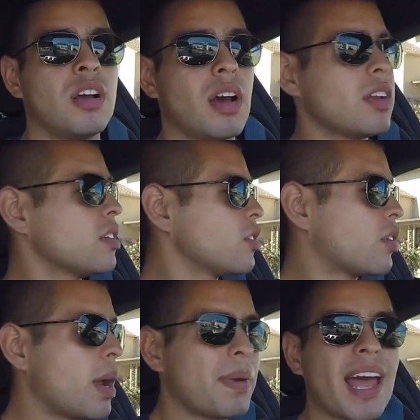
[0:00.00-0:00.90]
Another
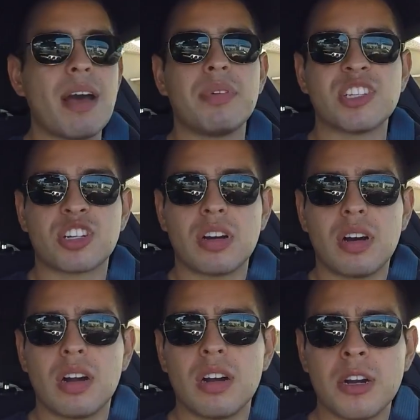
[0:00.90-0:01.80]
gripe I have with the
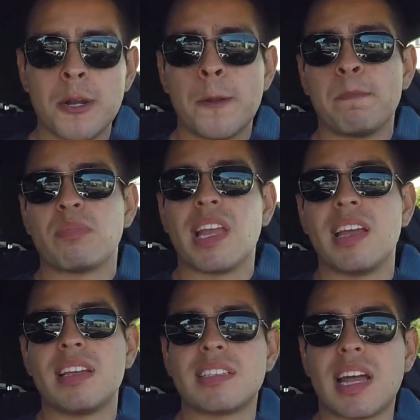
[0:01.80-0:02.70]
car
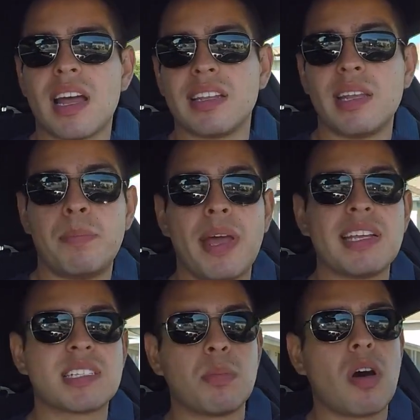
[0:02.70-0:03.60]
is that the
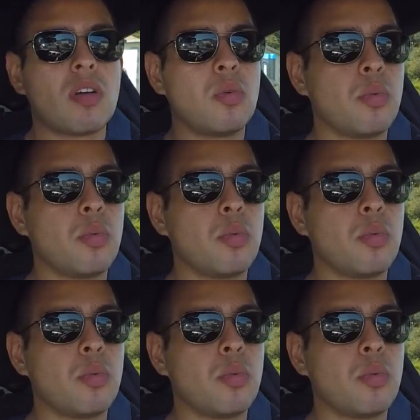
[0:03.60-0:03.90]
base model